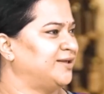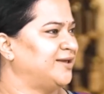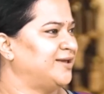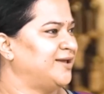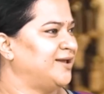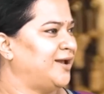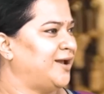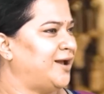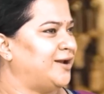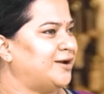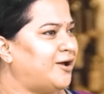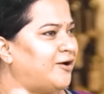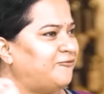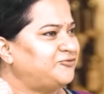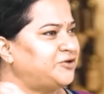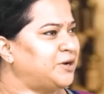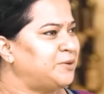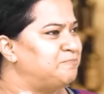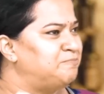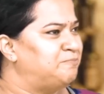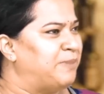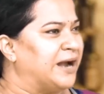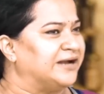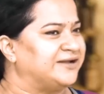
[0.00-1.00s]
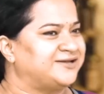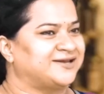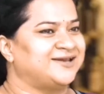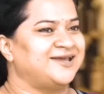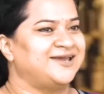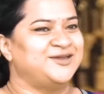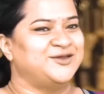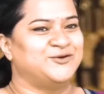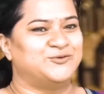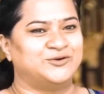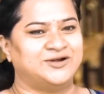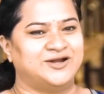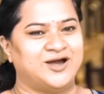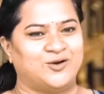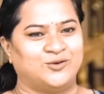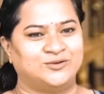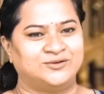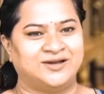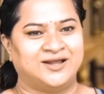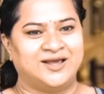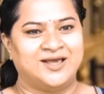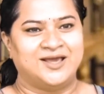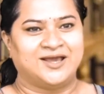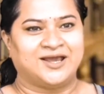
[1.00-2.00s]
And after battering you down,
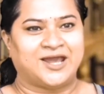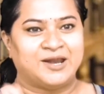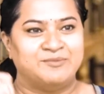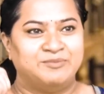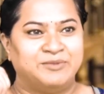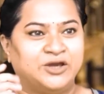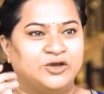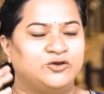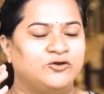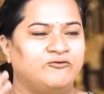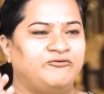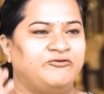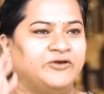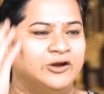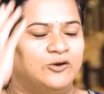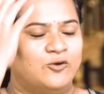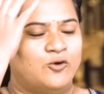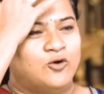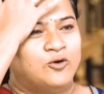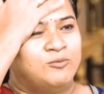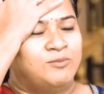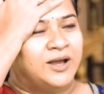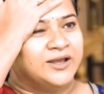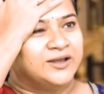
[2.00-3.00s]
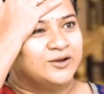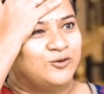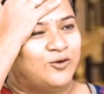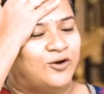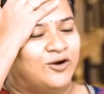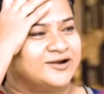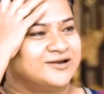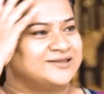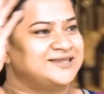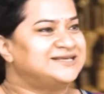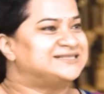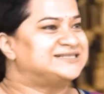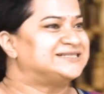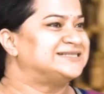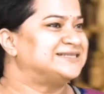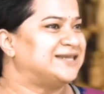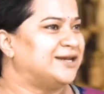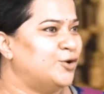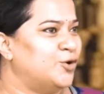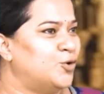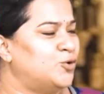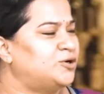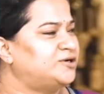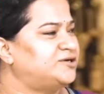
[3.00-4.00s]
can make you feel, oh my God, this
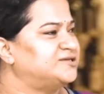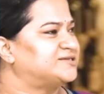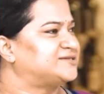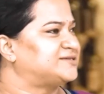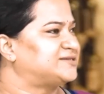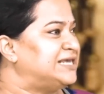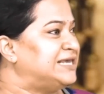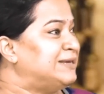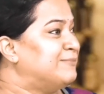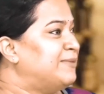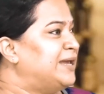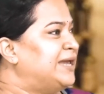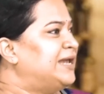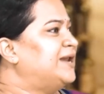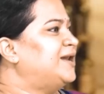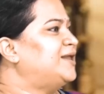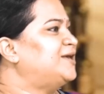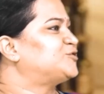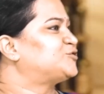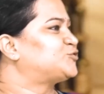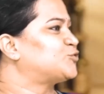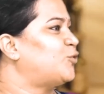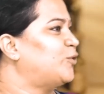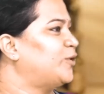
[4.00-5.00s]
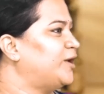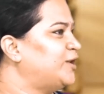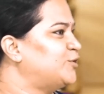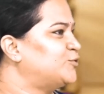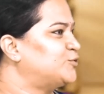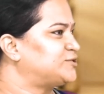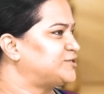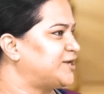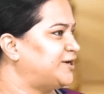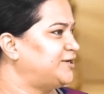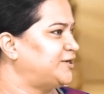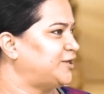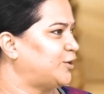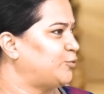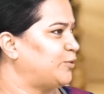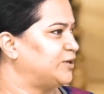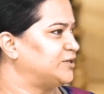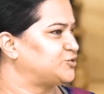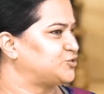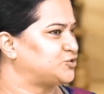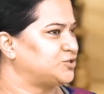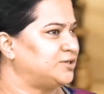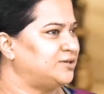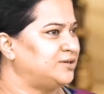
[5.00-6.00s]
looked seemingly so innocent a
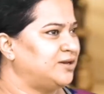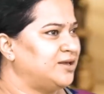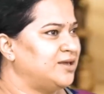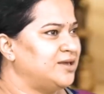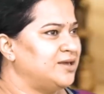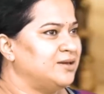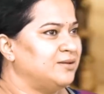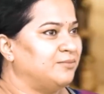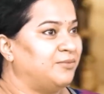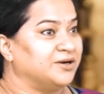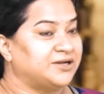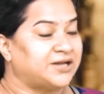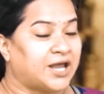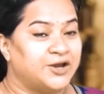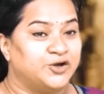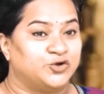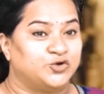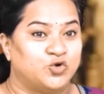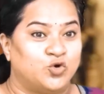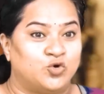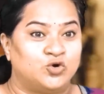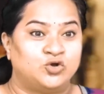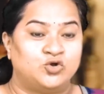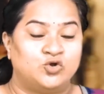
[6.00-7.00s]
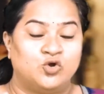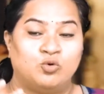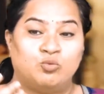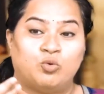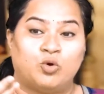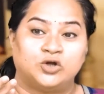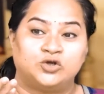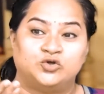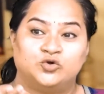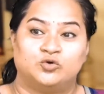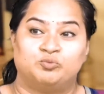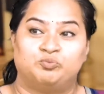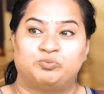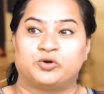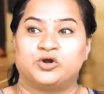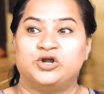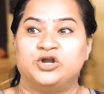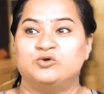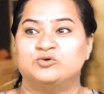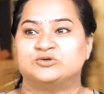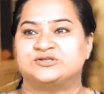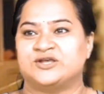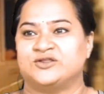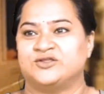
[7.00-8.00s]
question, but I don't know what to
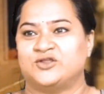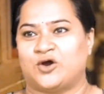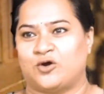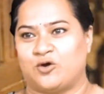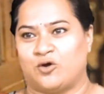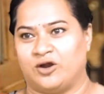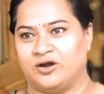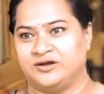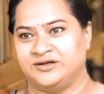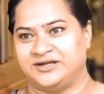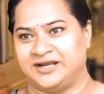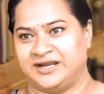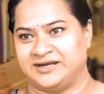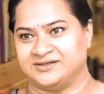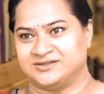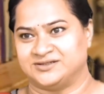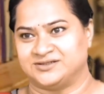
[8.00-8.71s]
produce in the content.